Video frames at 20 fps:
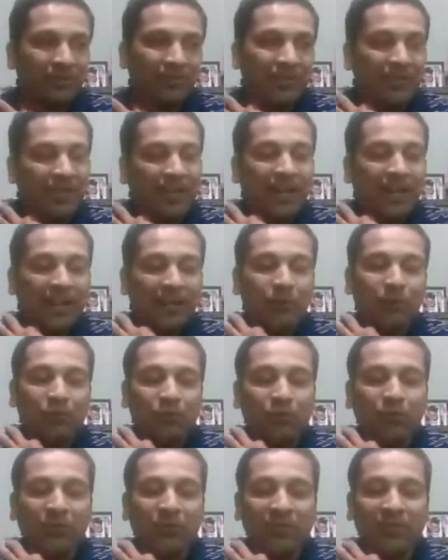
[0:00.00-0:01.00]
I
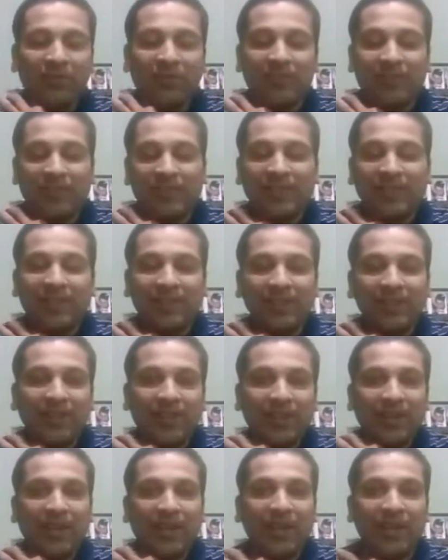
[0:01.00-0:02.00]
used to be sincere,
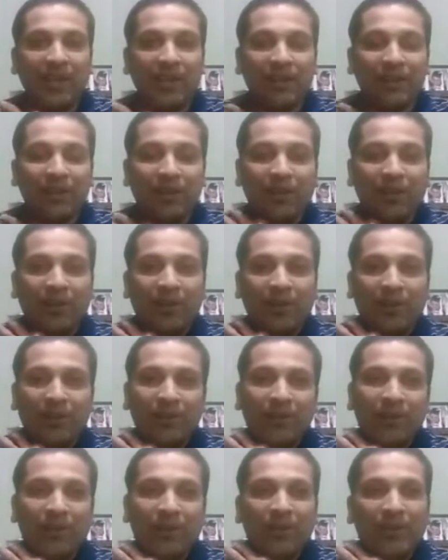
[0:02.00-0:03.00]
and now
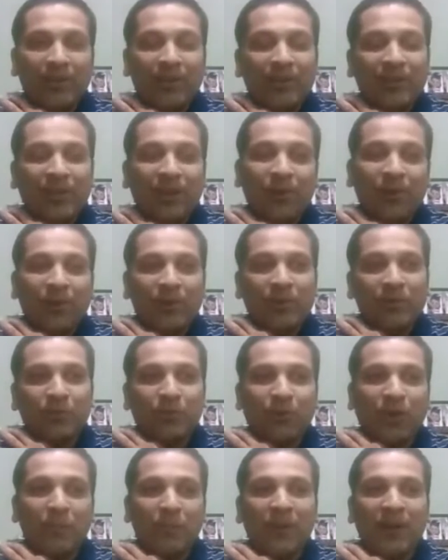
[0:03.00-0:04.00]

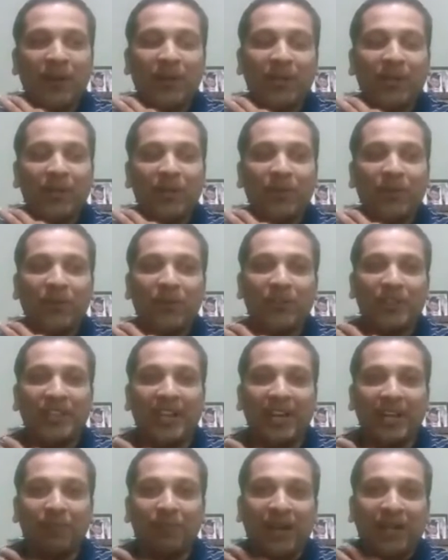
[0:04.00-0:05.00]
also I'm continuing with
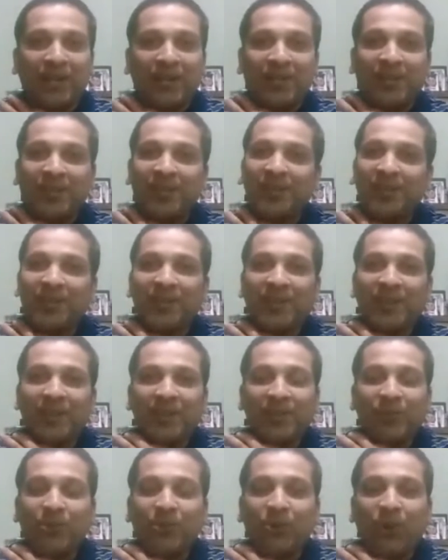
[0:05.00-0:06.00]
that pattern.
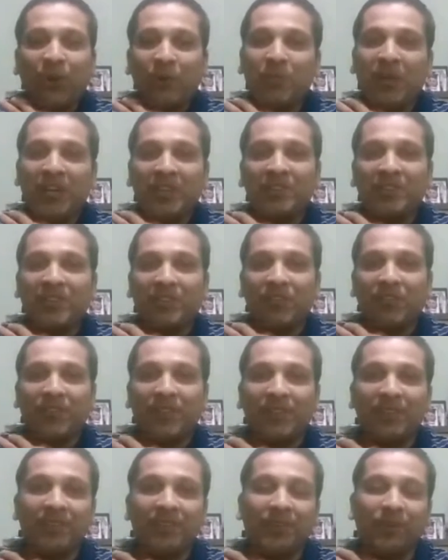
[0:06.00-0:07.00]
So not much
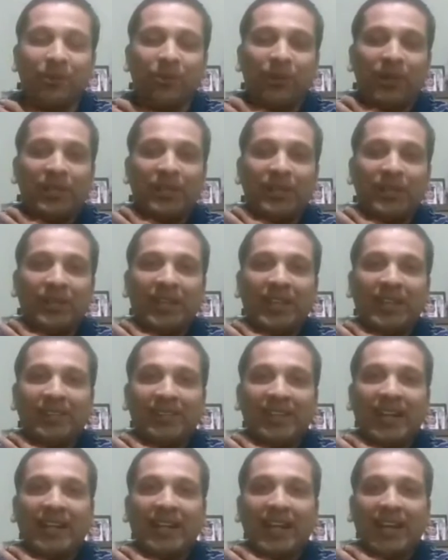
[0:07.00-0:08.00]
difference. Only the thing is
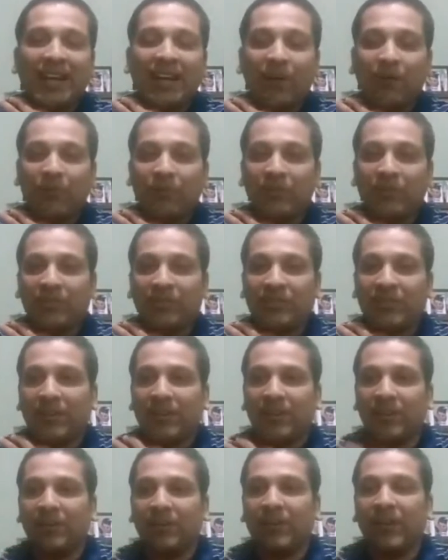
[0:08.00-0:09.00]
that I have
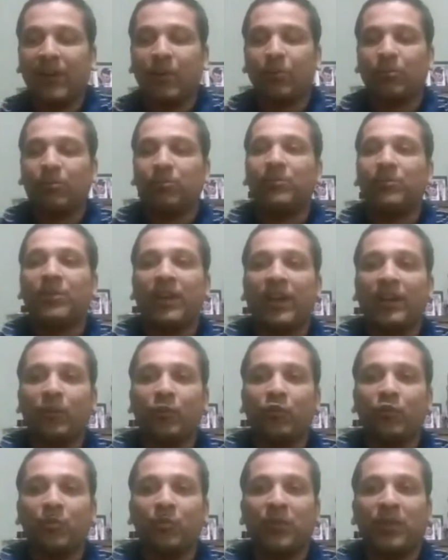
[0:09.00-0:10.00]
just now try
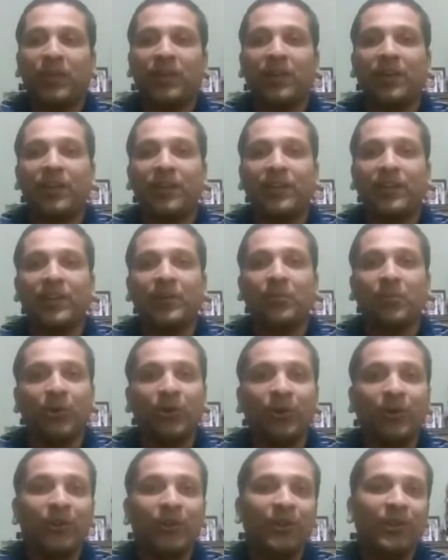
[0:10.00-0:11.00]
to speak a little
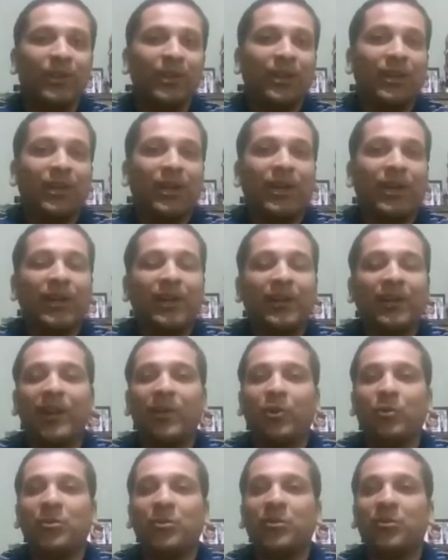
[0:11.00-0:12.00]
more and
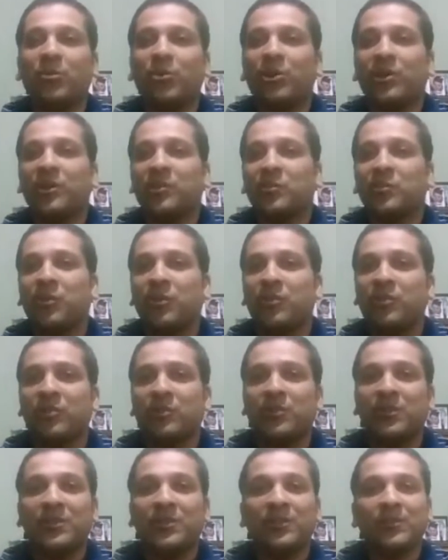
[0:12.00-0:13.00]
try to be more
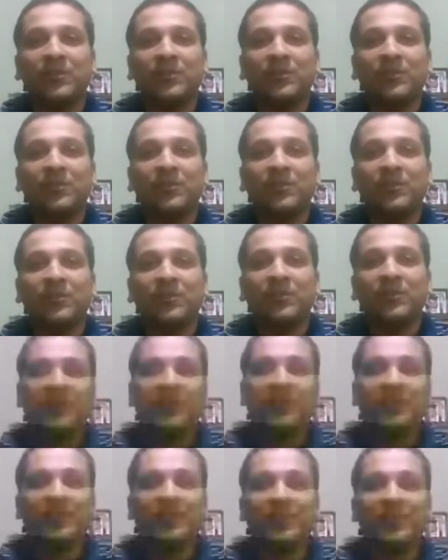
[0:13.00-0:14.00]
responsible.
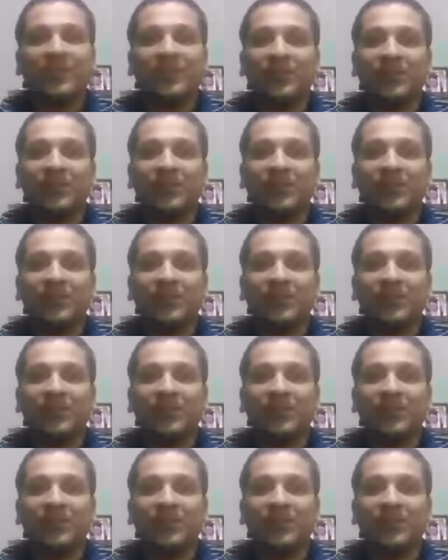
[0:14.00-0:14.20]
That's it.